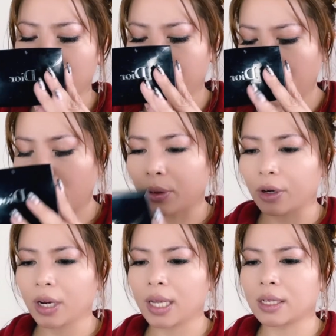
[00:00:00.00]
powder
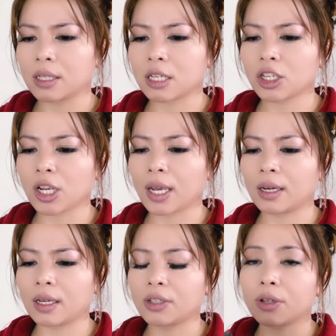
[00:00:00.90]
in the shade
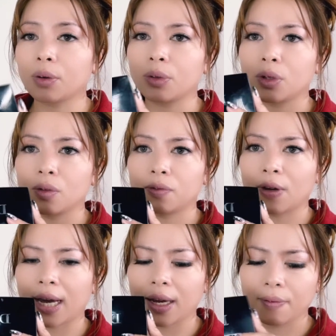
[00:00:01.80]

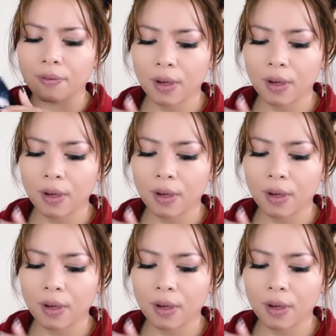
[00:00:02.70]
025.